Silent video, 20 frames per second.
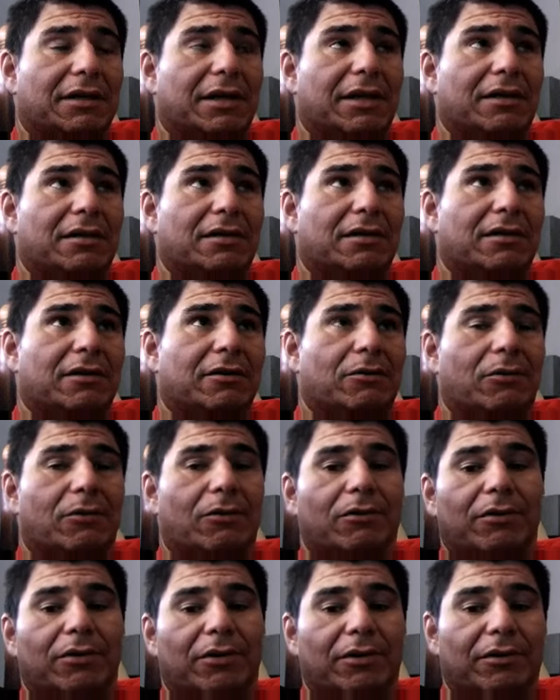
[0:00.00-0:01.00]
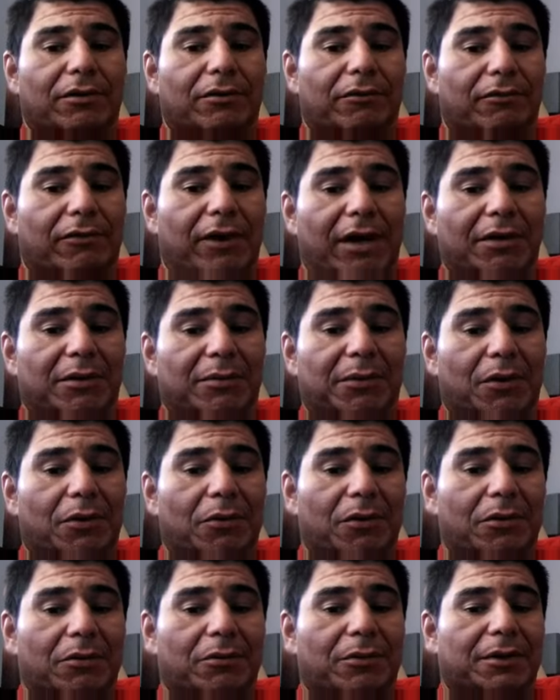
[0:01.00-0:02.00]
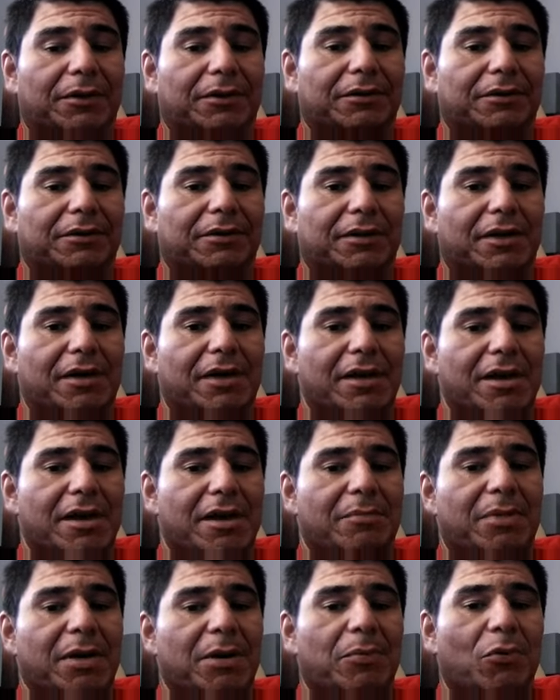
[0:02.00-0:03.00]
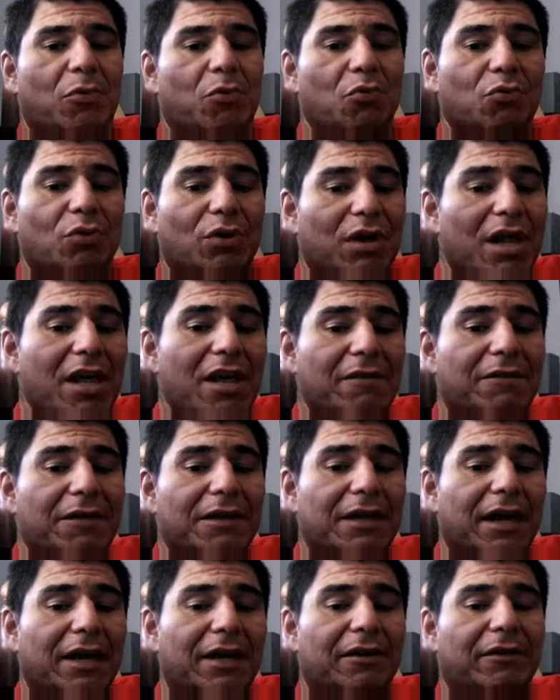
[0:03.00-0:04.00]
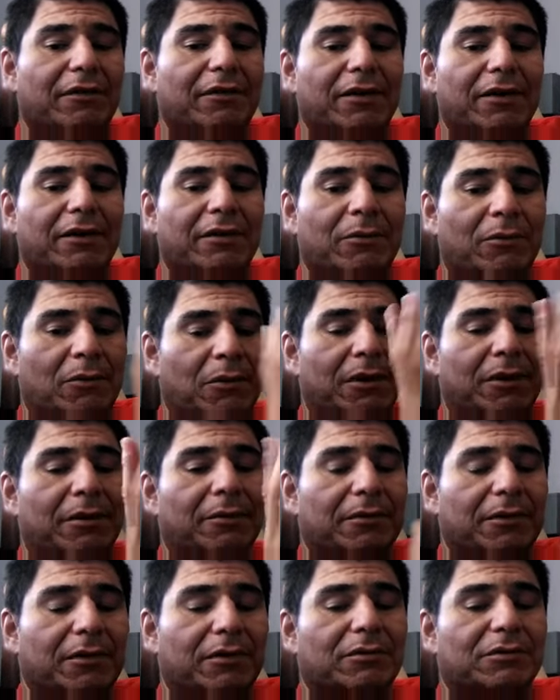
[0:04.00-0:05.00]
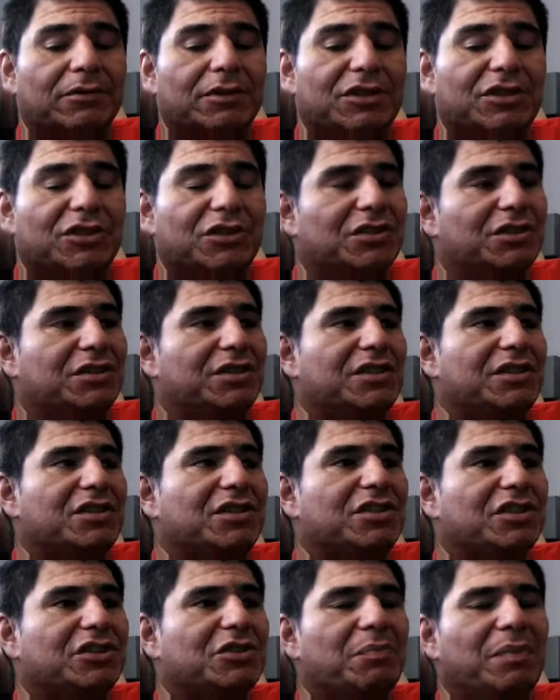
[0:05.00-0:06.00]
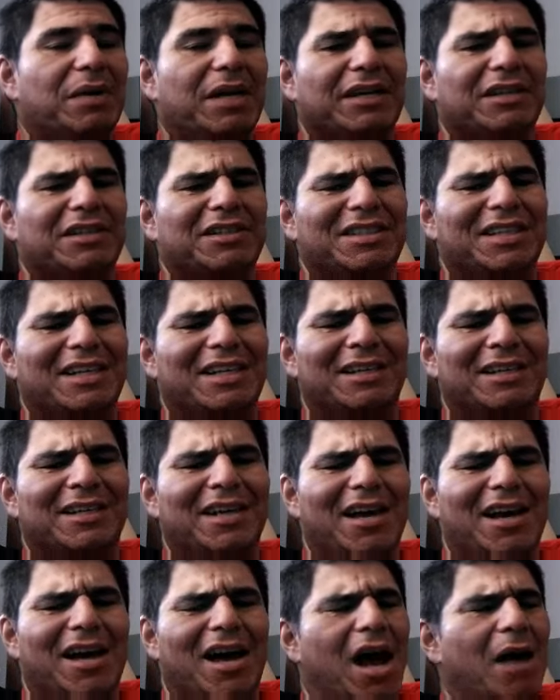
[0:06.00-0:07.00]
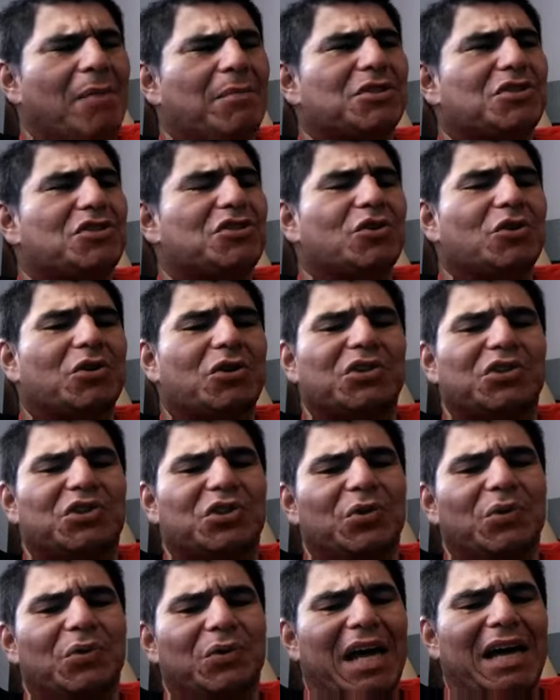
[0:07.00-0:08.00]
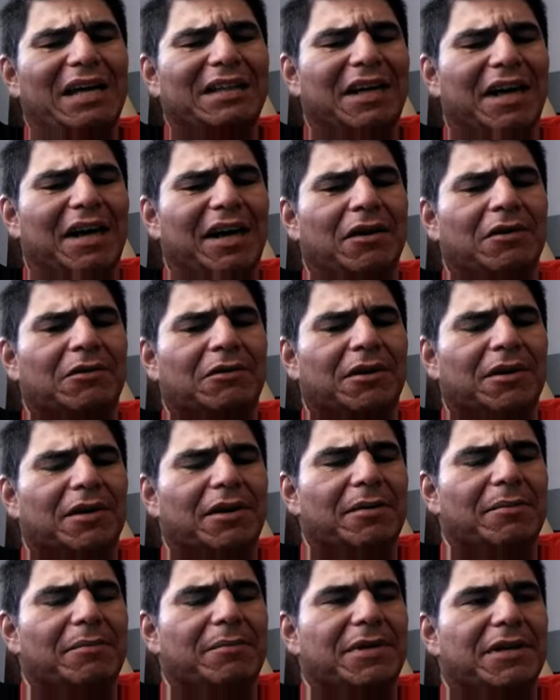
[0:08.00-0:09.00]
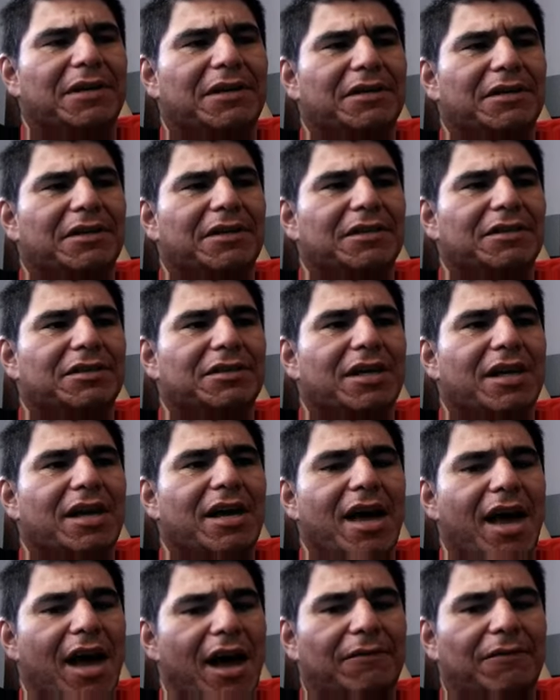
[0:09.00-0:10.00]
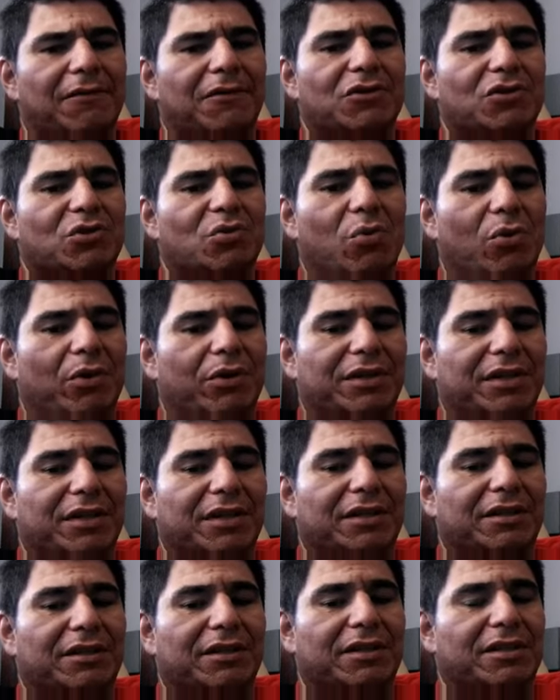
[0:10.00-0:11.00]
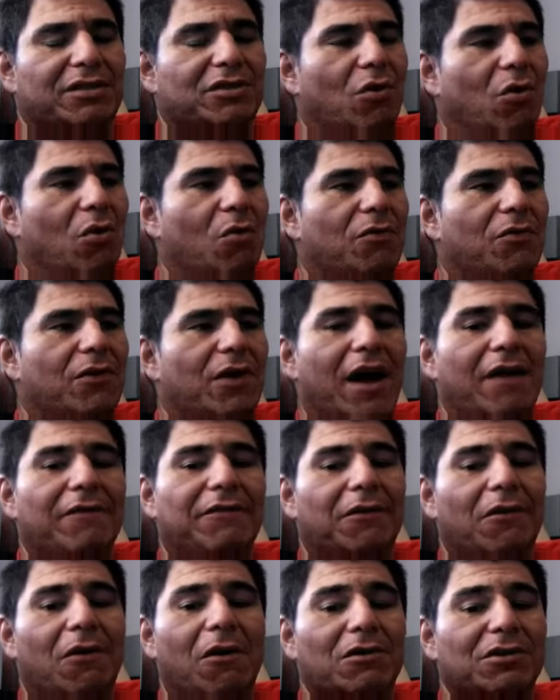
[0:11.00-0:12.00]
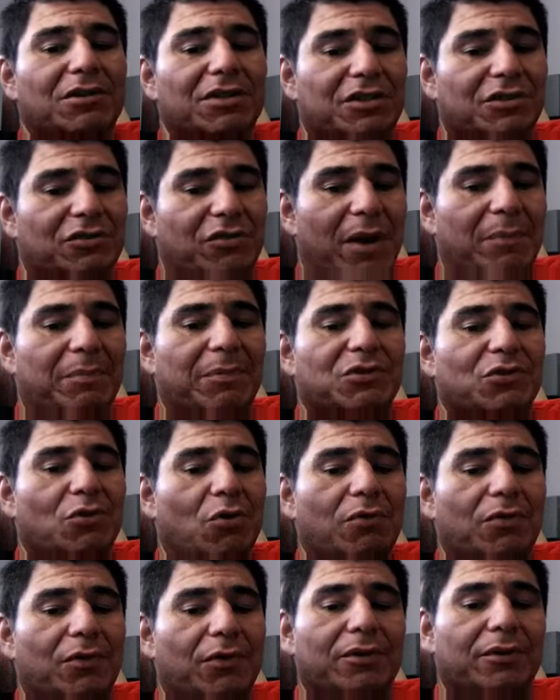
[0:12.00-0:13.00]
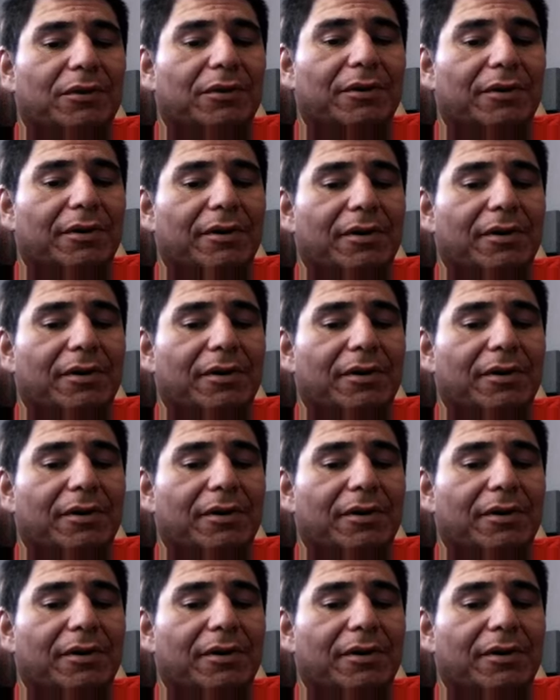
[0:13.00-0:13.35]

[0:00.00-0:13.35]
Kayla or random Yoko and and people who live in that area or you know this is this is just a plan of saying I'm just looking through that town because after this quarantine is over, after all this crap is over,